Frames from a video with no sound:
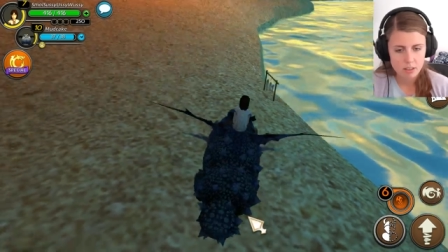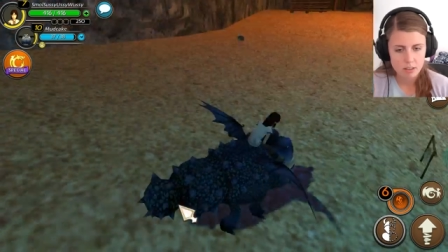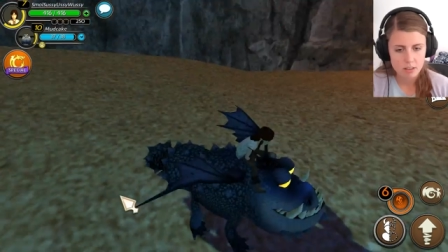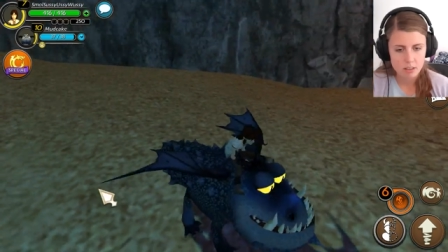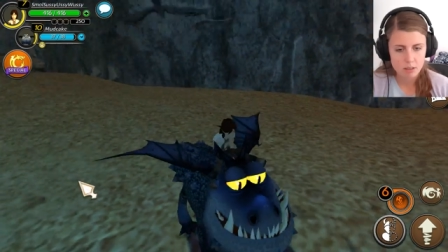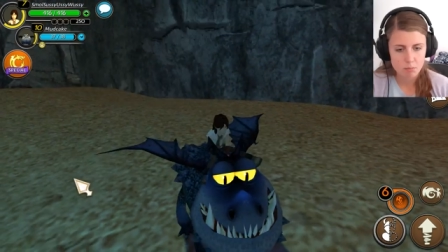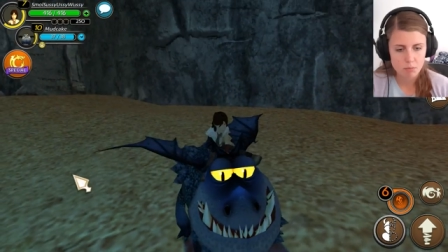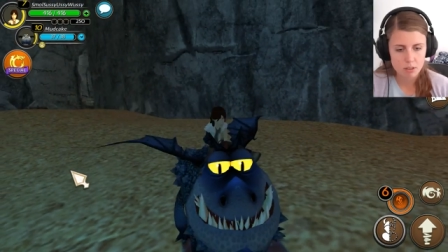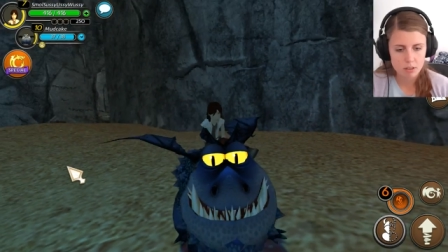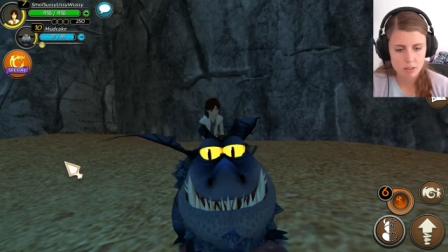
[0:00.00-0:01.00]

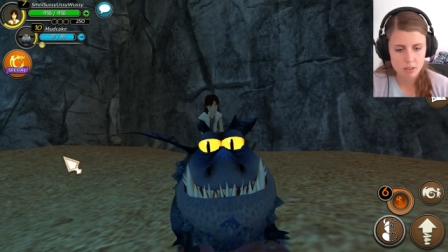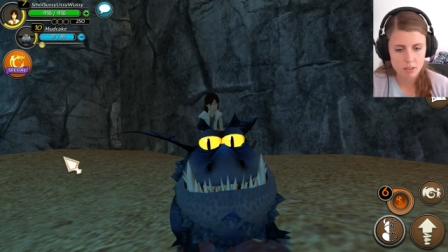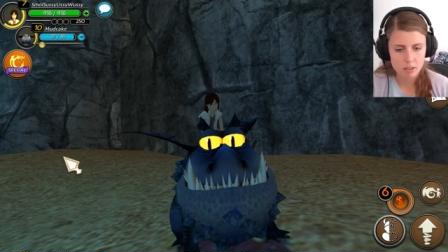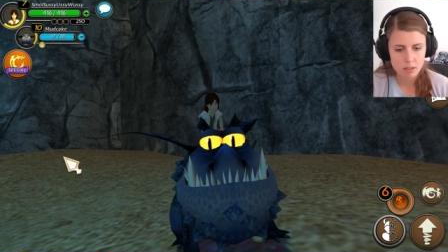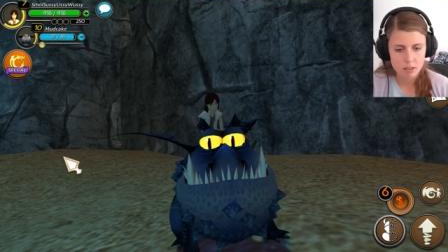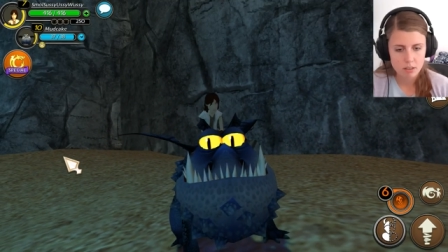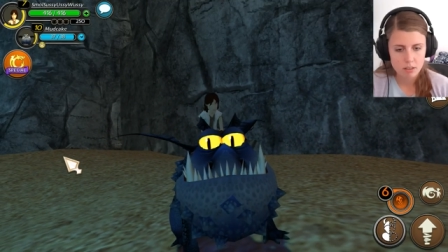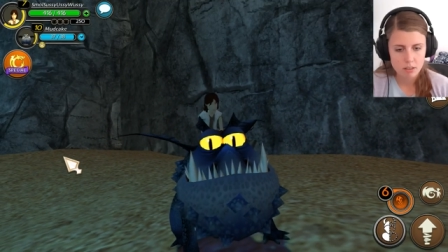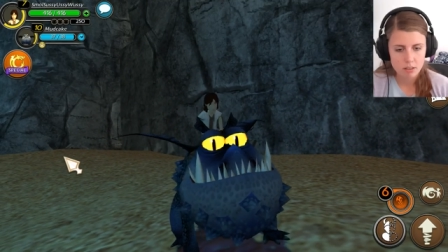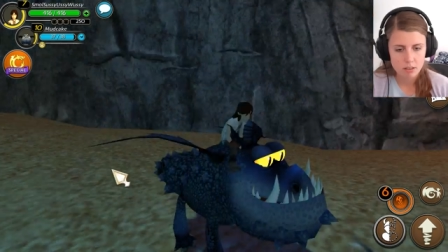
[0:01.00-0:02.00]
Damn, cake!
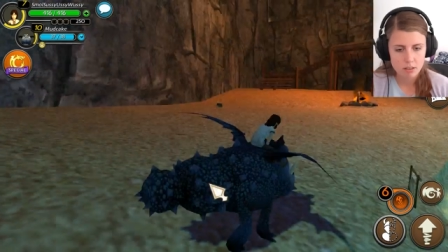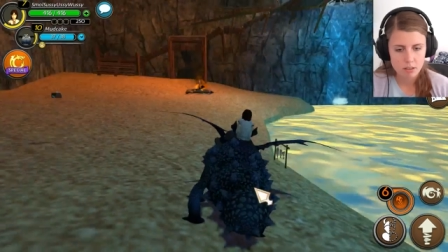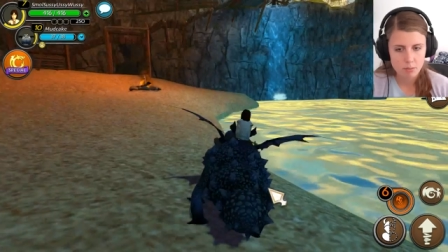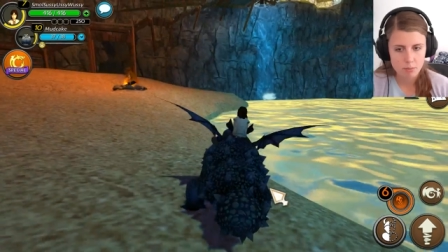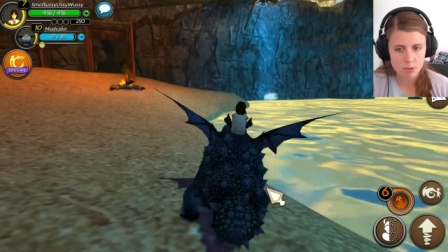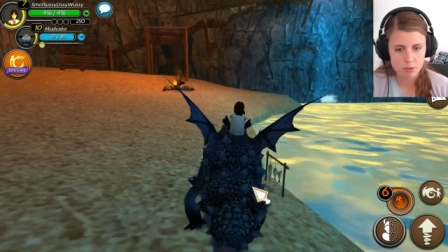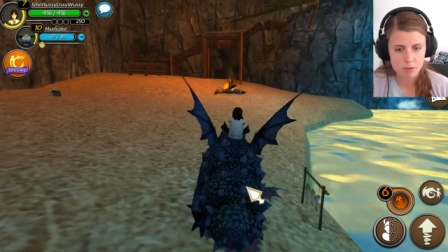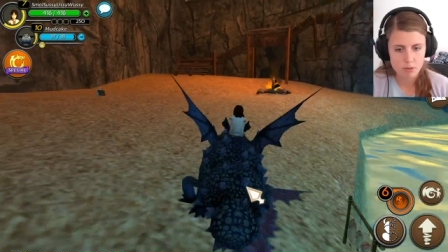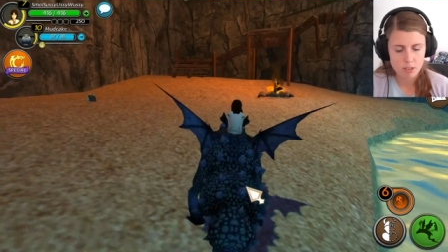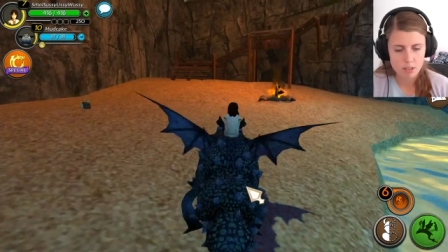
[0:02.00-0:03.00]
You've been
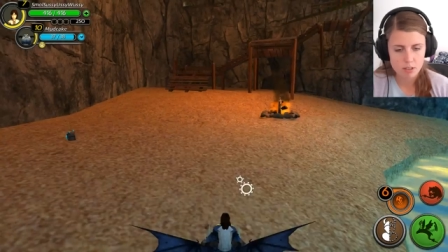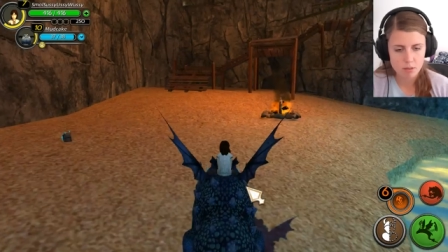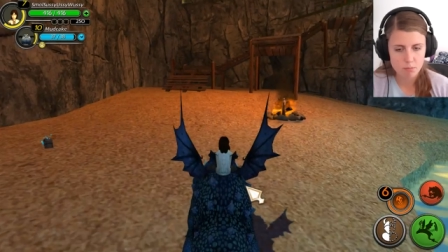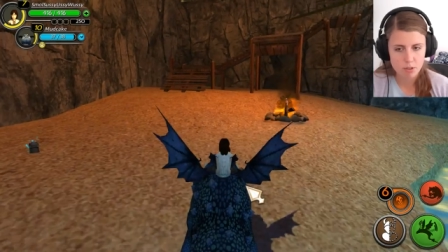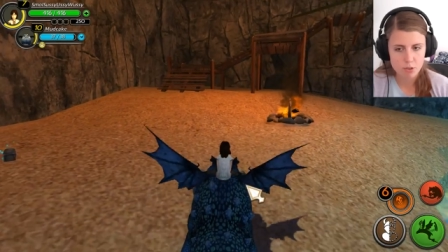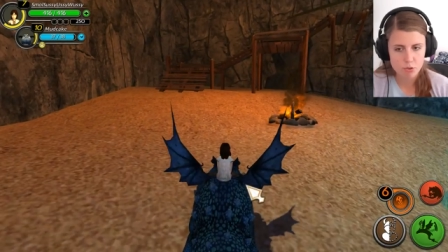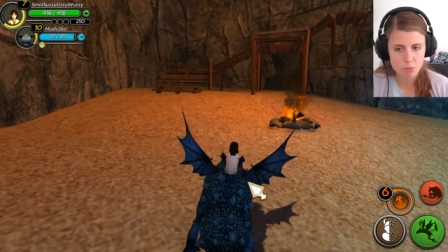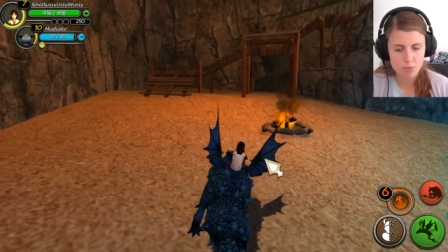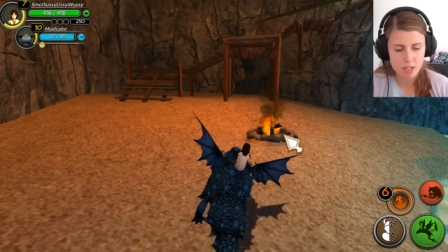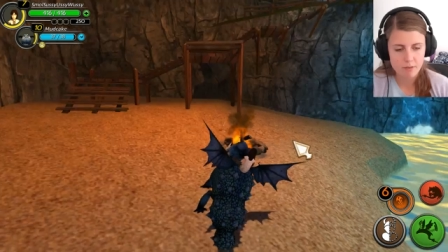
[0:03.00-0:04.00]
eating some
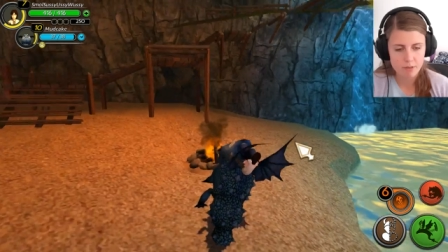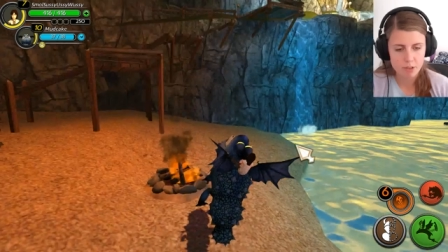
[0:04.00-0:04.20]
mushrooms, haven't